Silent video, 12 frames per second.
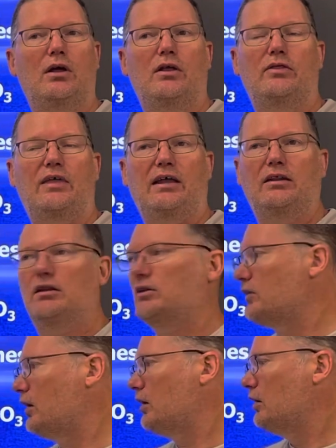then
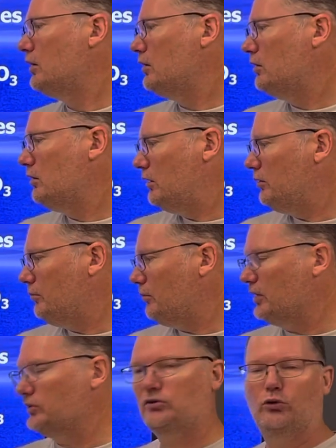the
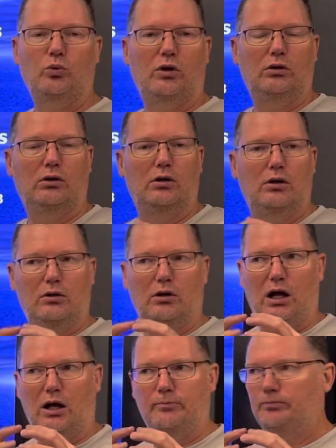muscle will
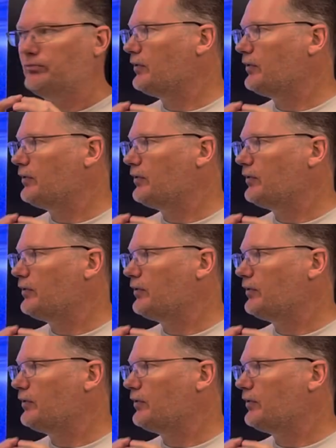um,